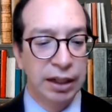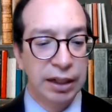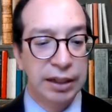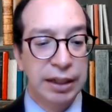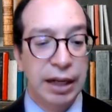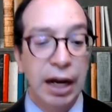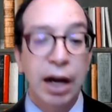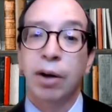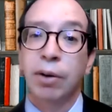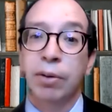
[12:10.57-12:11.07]

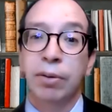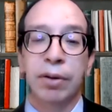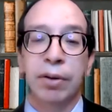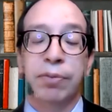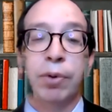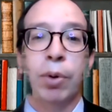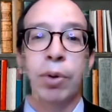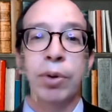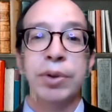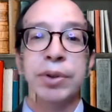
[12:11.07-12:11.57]
Now,
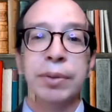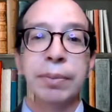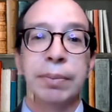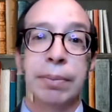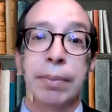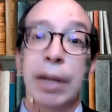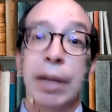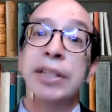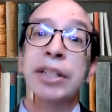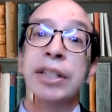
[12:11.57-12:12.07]
of course,
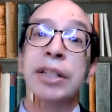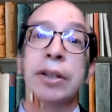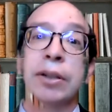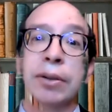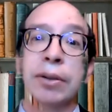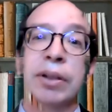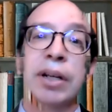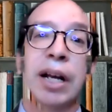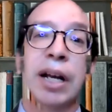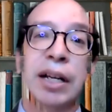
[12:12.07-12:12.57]

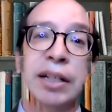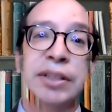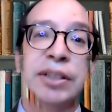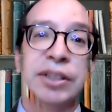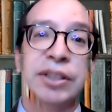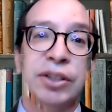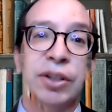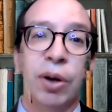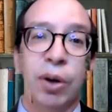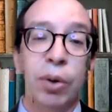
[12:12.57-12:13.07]
Mexico has
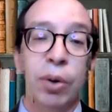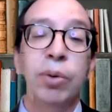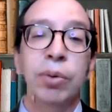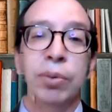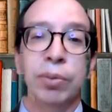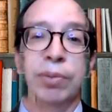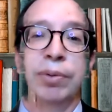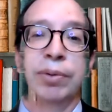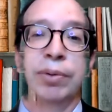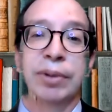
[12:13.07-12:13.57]
its
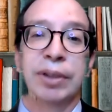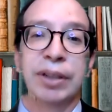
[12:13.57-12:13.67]
own